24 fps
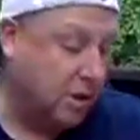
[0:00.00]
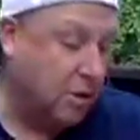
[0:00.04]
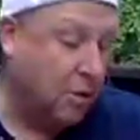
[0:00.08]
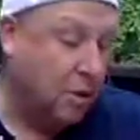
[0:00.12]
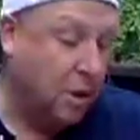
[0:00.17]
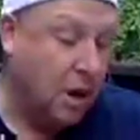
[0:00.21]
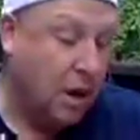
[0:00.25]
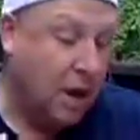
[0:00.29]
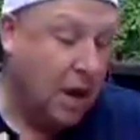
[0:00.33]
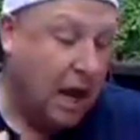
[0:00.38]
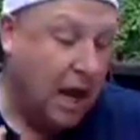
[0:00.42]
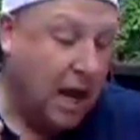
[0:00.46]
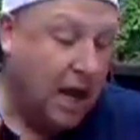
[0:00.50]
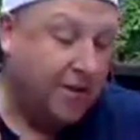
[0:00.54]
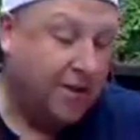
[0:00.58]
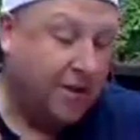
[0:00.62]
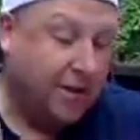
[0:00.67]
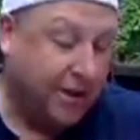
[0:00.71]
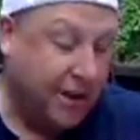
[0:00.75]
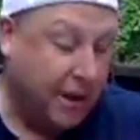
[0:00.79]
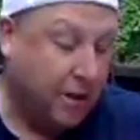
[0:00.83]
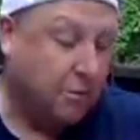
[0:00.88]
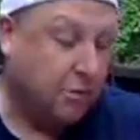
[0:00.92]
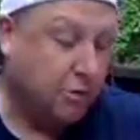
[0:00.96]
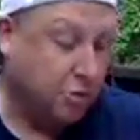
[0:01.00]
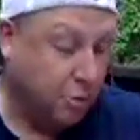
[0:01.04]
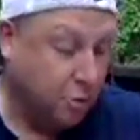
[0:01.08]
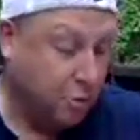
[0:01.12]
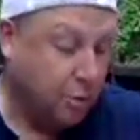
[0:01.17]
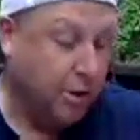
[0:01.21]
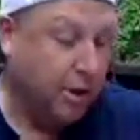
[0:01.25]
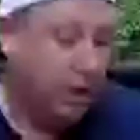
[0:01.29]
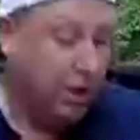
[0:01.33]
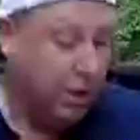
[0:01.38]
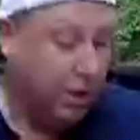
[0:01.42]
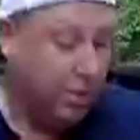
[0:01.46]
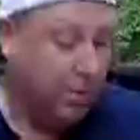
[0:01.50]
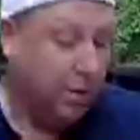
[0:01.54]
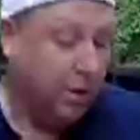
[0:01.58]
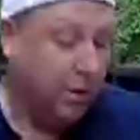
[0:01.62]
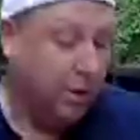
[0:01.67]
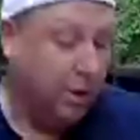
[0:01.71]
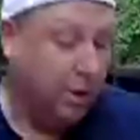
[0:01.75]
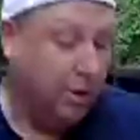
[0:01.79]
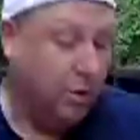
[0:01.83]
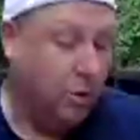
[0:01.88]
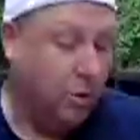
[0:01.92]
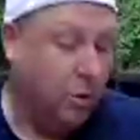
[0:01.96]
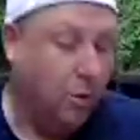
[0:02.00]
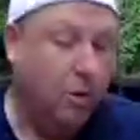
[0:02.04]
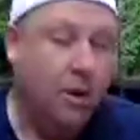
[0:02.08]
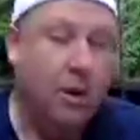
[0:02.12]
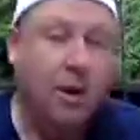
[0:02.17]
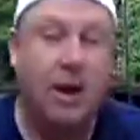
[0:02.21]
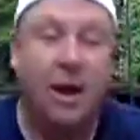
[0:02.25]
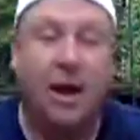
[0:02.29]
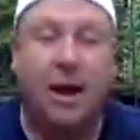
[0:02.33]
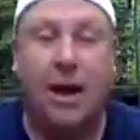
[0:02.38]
So I thought that was really, really cool.